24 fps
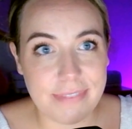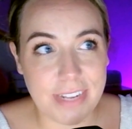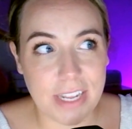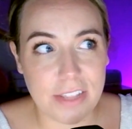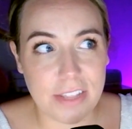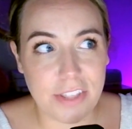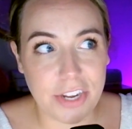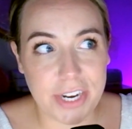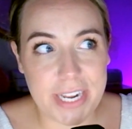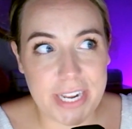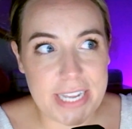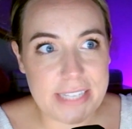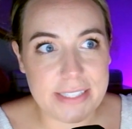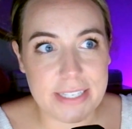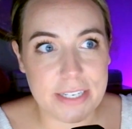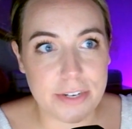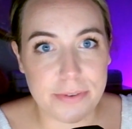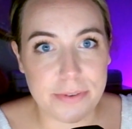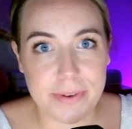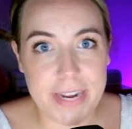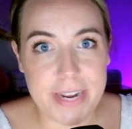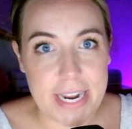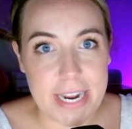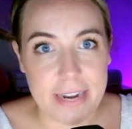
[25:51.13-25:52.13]
they're easy
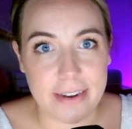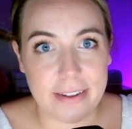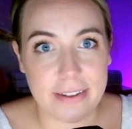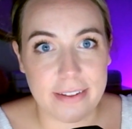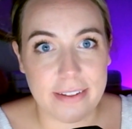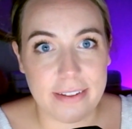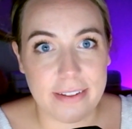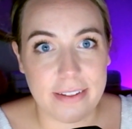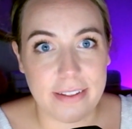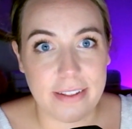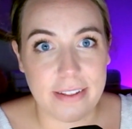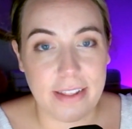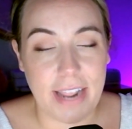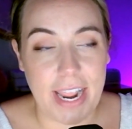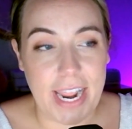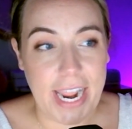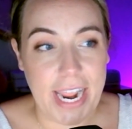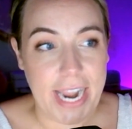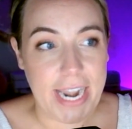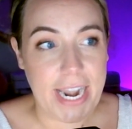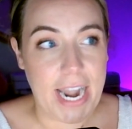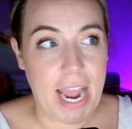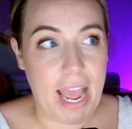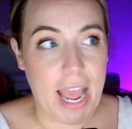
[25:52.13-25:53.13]
to read.
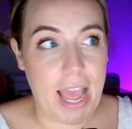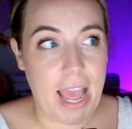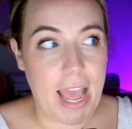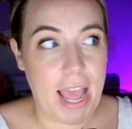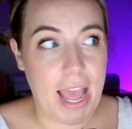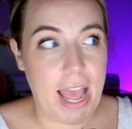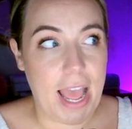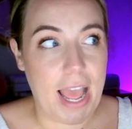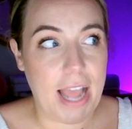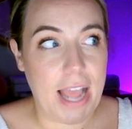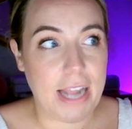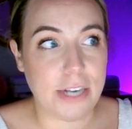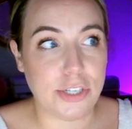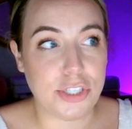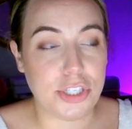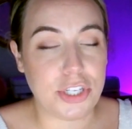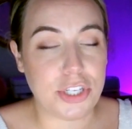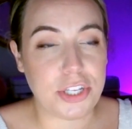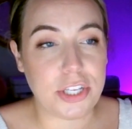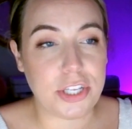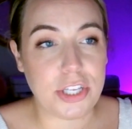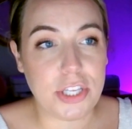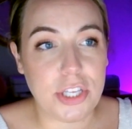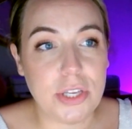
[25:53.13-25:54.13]
And
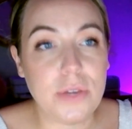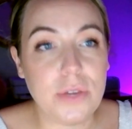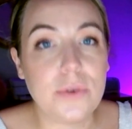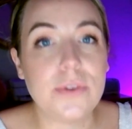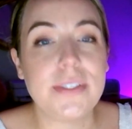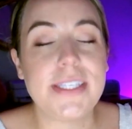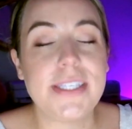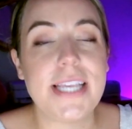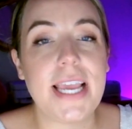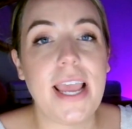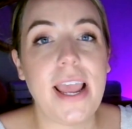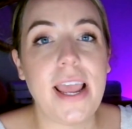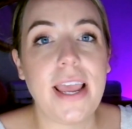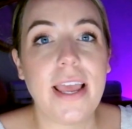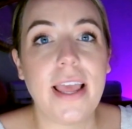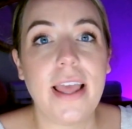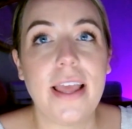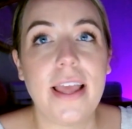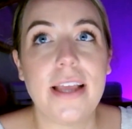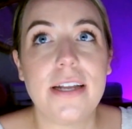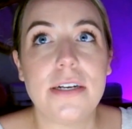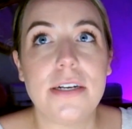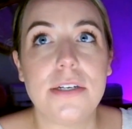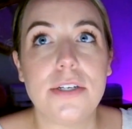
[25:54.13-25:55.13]
using
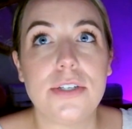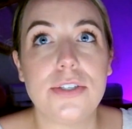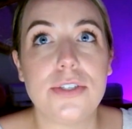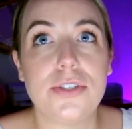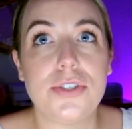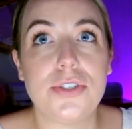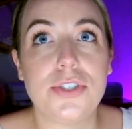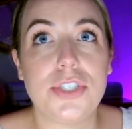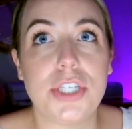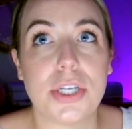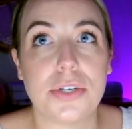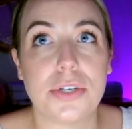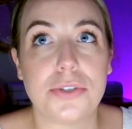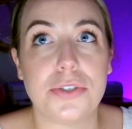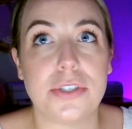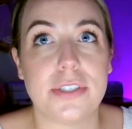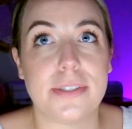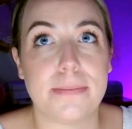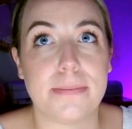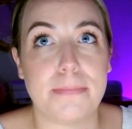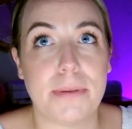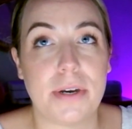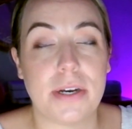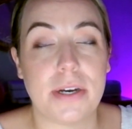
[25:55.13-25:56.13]

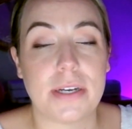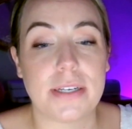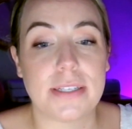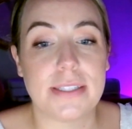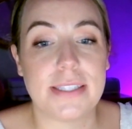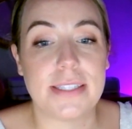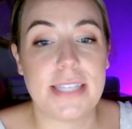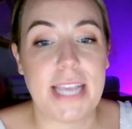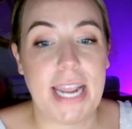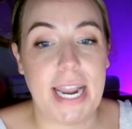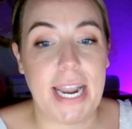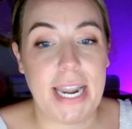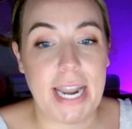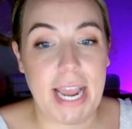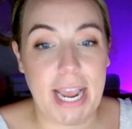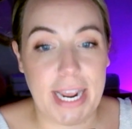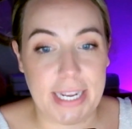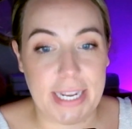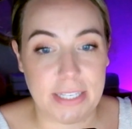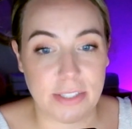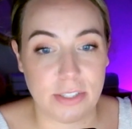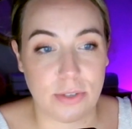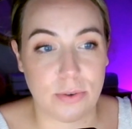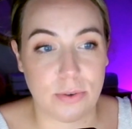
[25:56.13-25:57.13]
children's books in
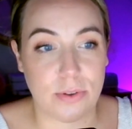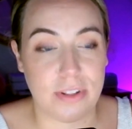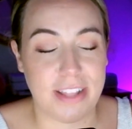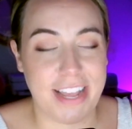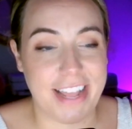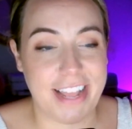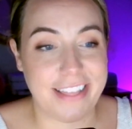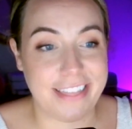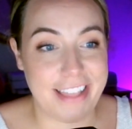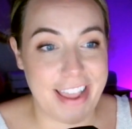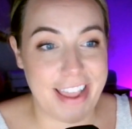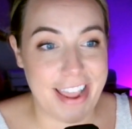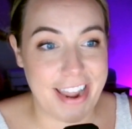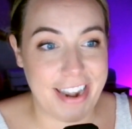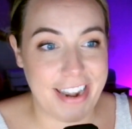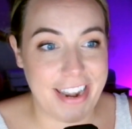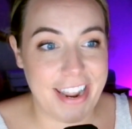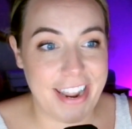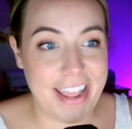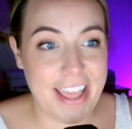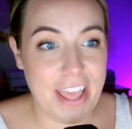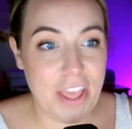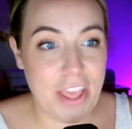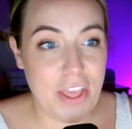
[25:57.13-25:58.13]
high school and
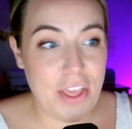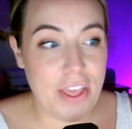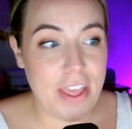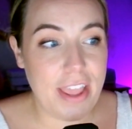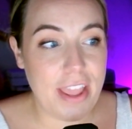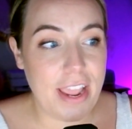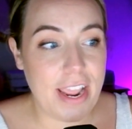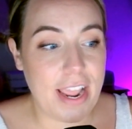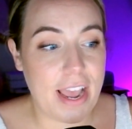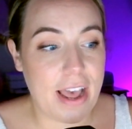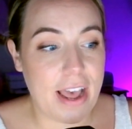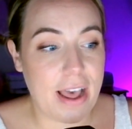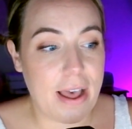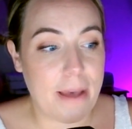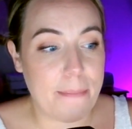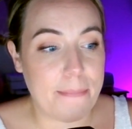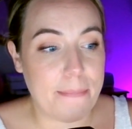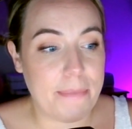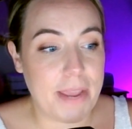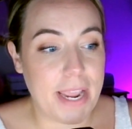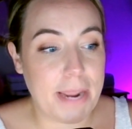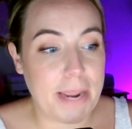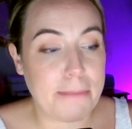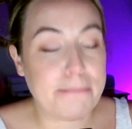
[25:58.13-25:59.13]
then
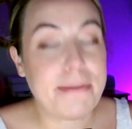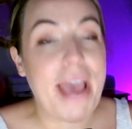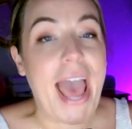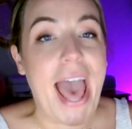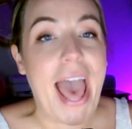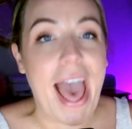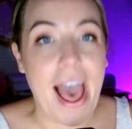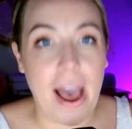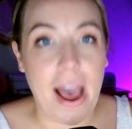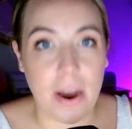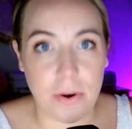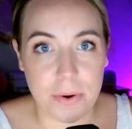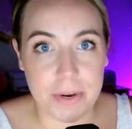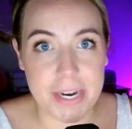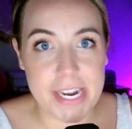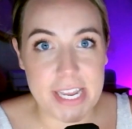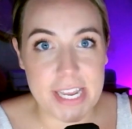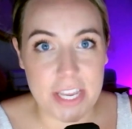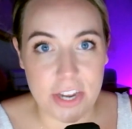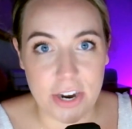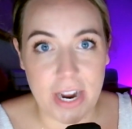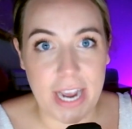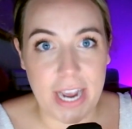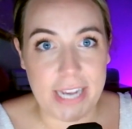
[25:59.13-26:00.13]

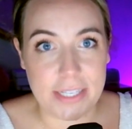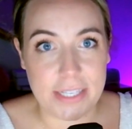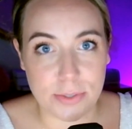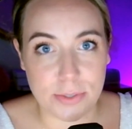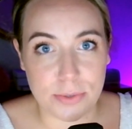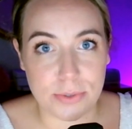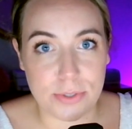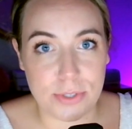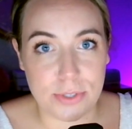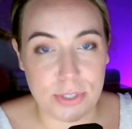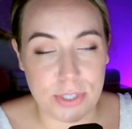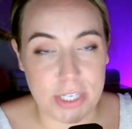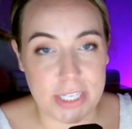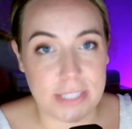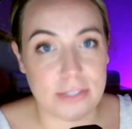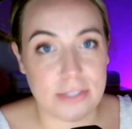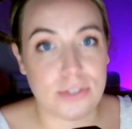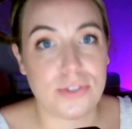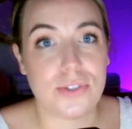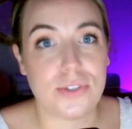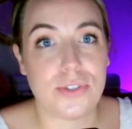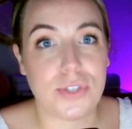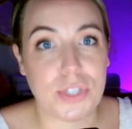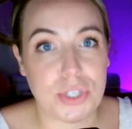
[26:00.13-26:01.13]
empowering your high school
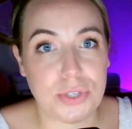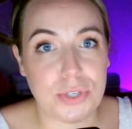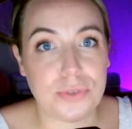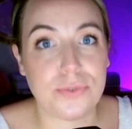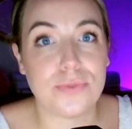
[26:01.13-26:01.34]
students to